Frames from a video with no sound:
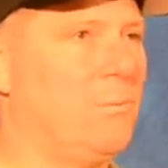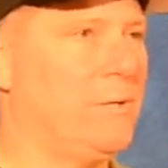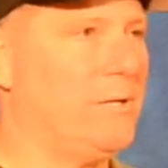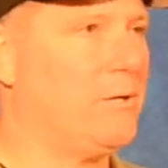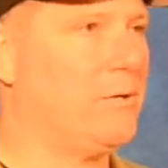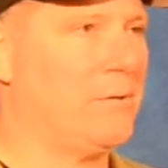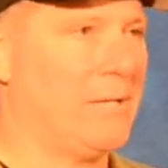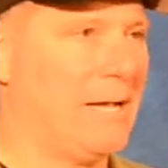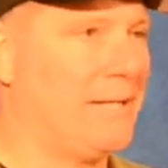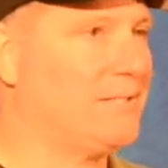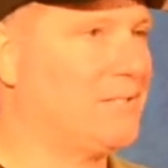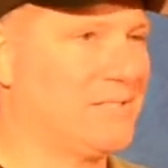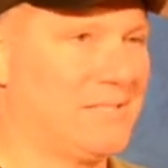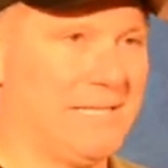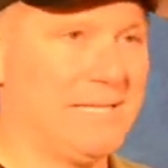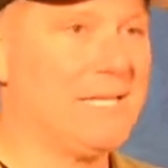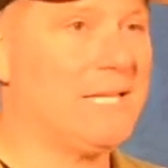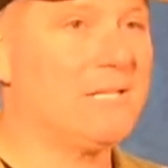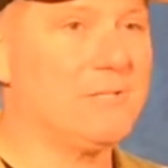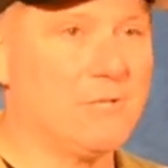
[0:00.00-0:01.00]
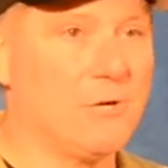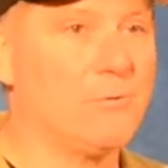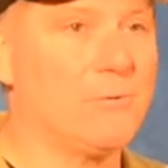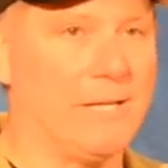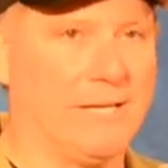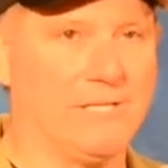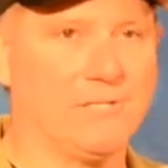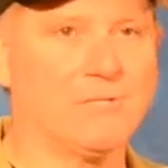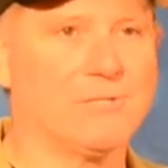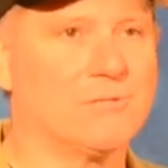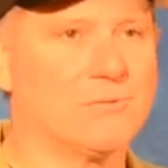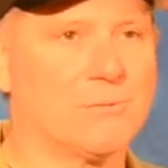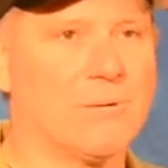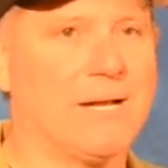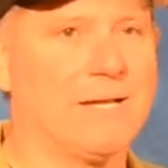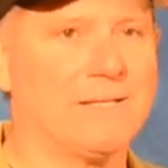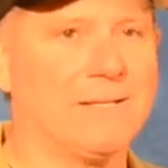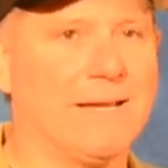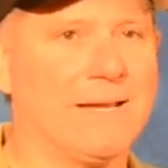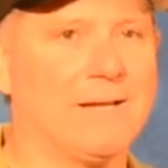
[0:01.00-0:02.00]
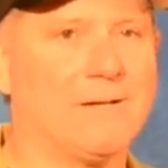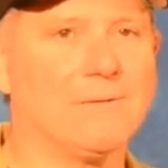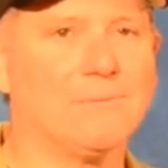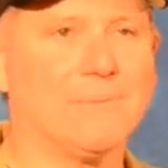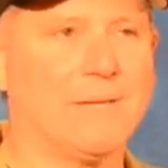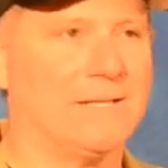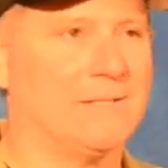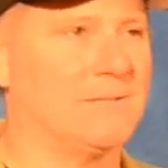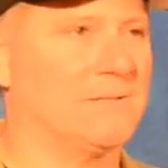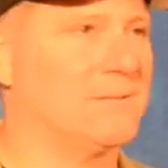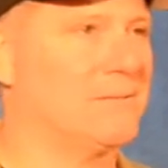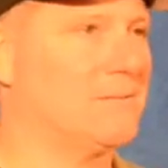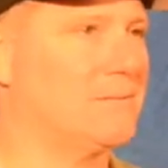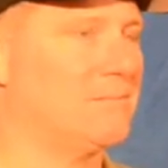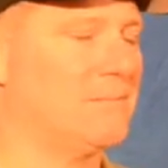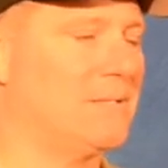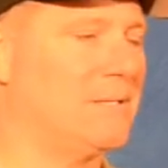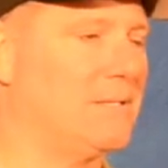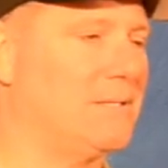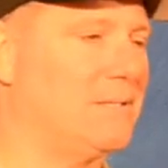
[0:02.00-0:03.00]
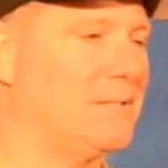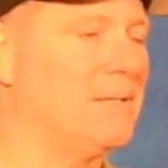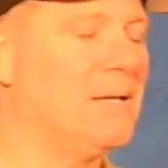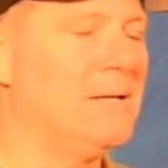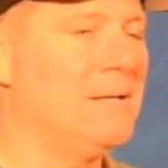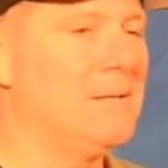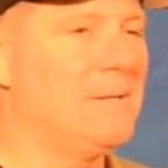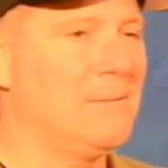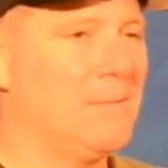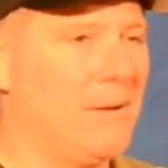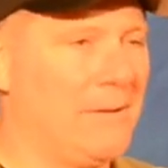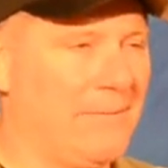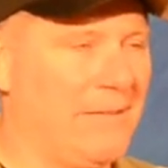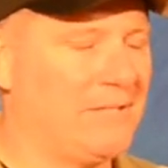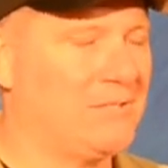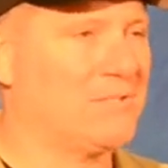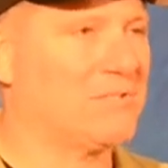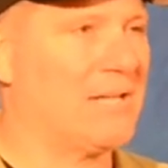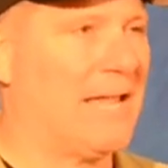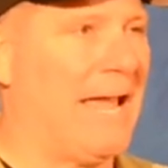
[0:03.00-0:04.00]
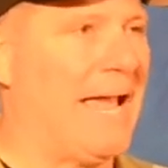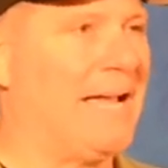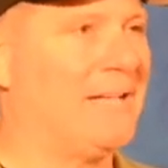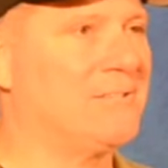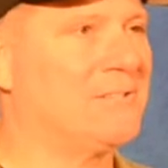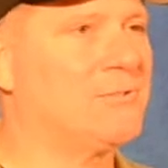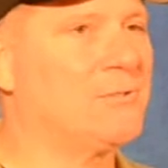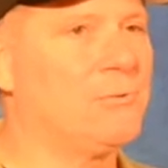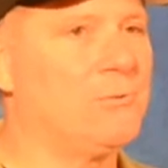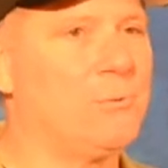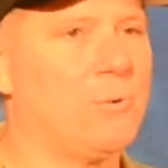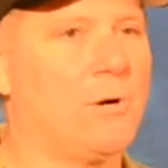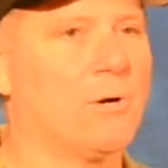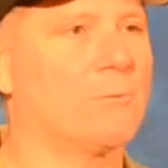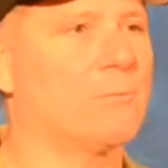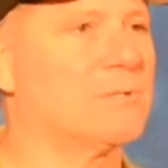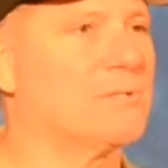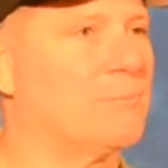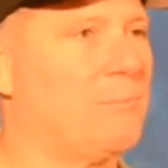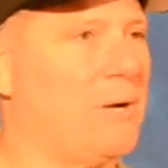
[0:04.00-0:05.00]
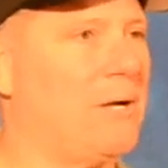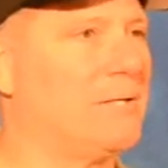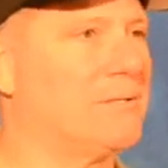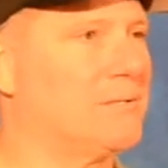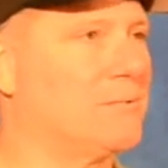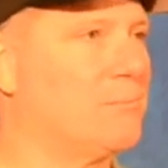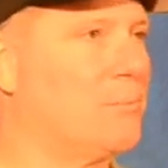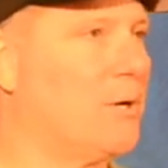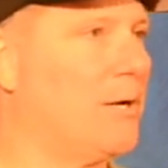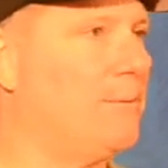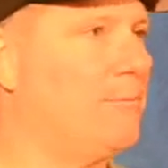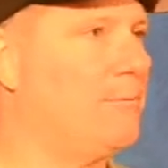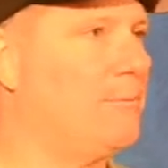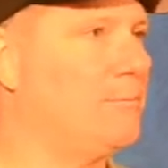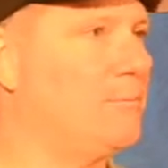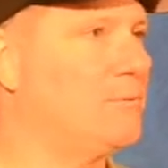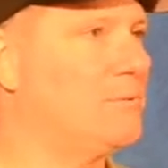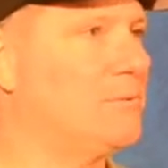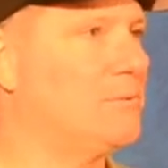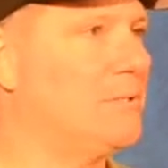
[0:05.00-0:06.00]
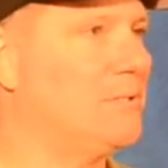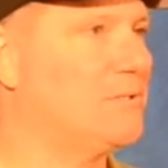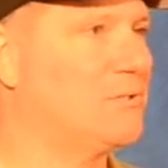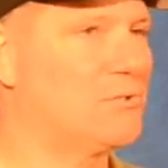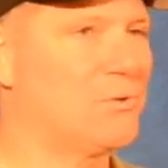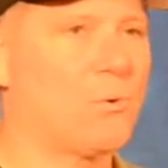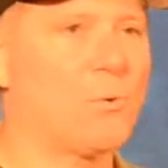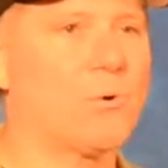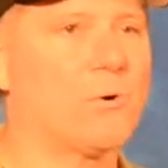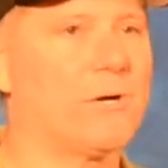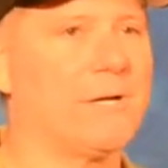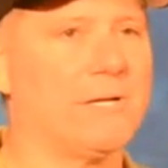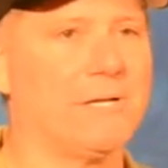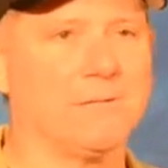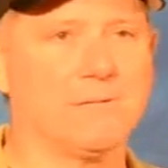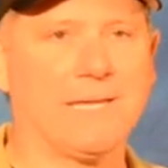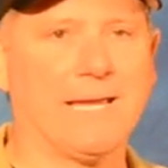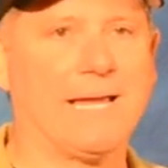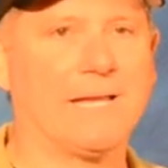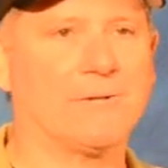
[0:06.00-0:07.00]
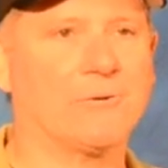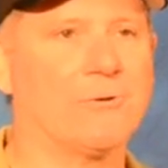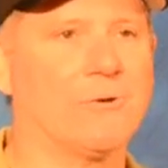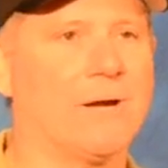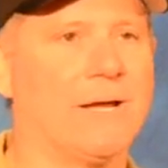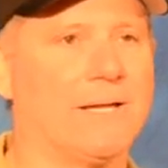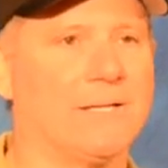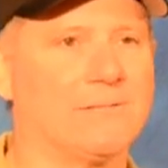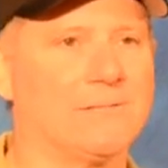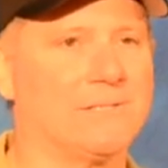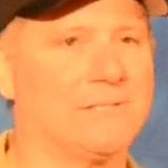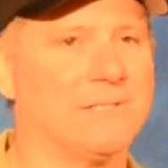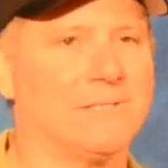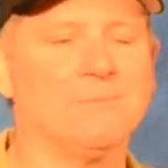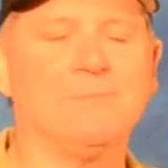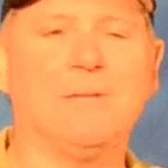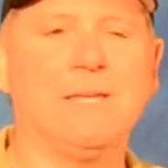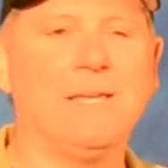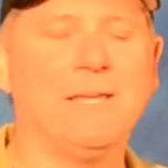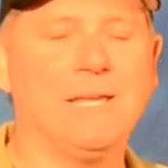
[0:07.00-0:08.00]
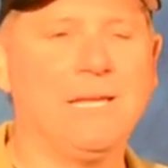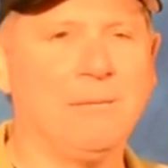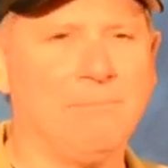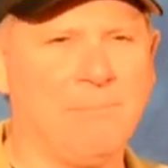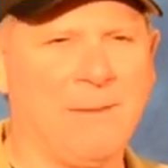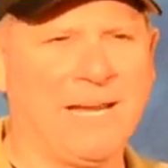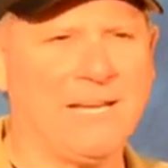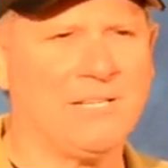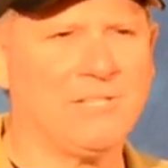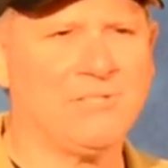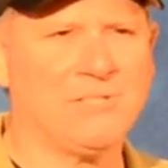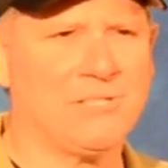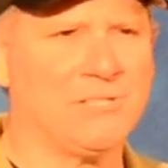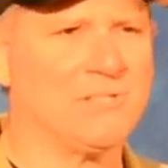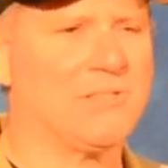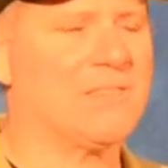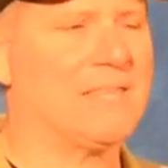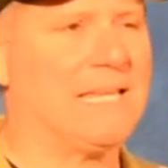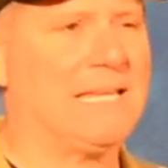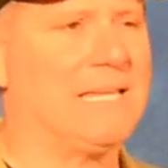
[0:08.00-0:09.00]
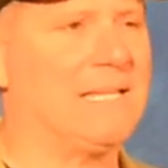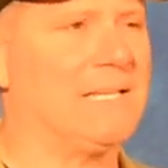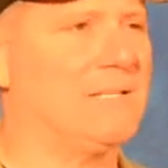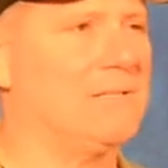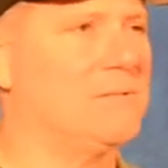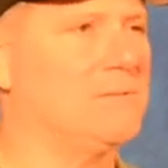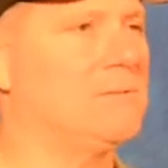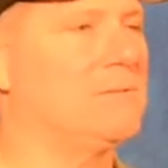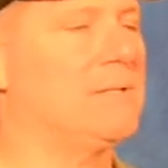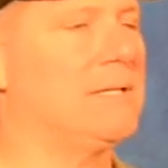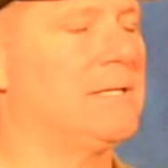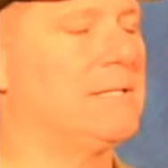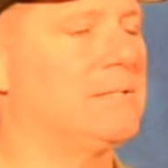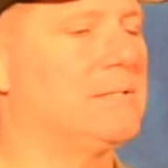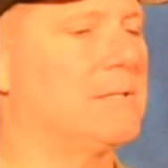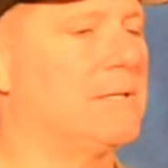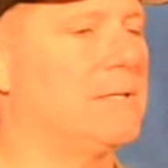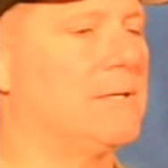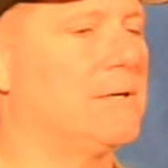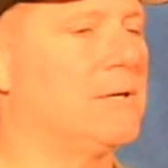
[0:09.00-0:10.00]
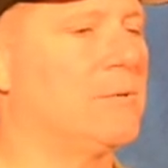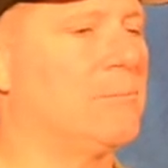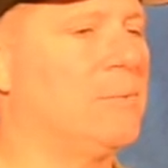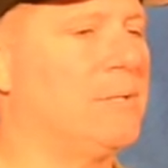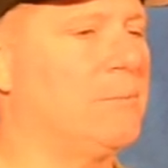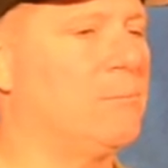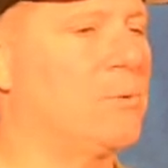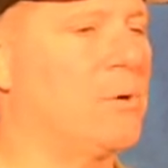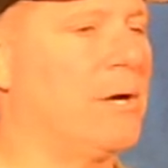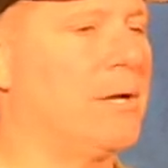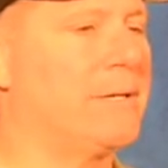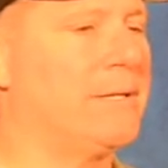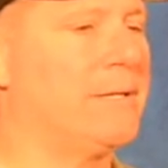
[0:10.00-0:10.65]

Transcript: We are not seeking donations right now. That is that just adds to our response problems. Storing, categorizing, and managing things that are being brought